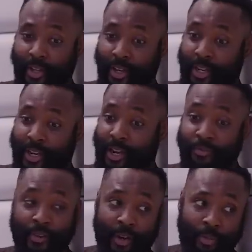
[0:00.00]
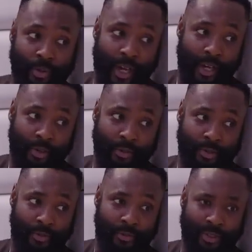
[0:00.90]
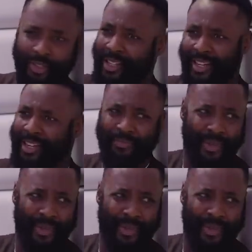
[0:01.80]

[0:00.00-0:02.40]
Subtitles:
Linda and Finn are both adults. Just let them